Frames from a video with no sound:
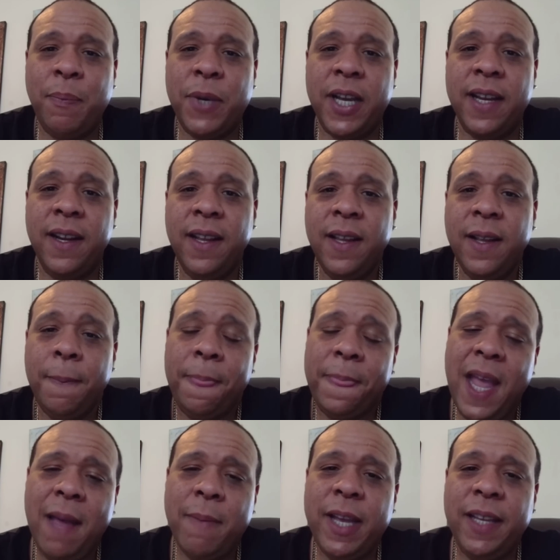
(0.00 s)
But
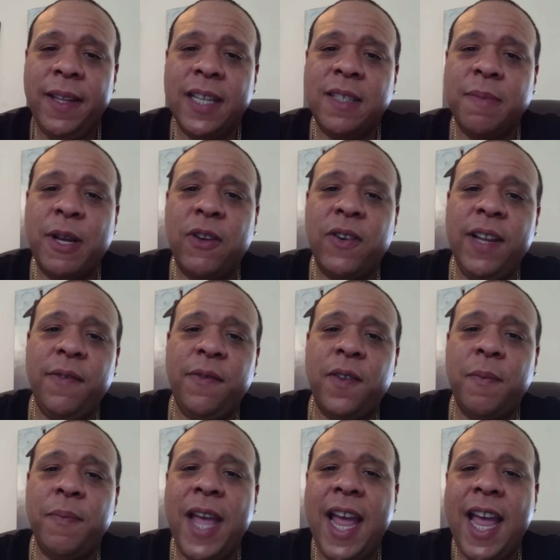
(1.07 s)
yeah, man, that's about it
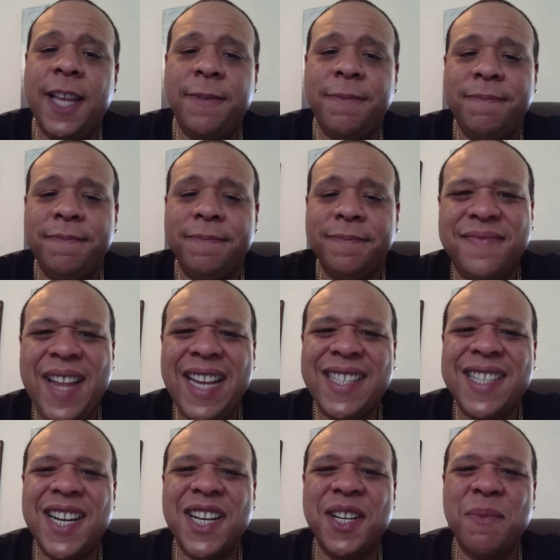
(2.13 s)
from that.
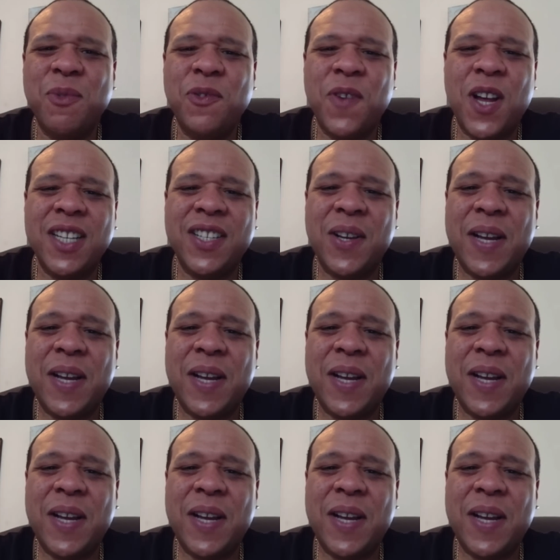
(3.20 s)
Next, I'm going to move on to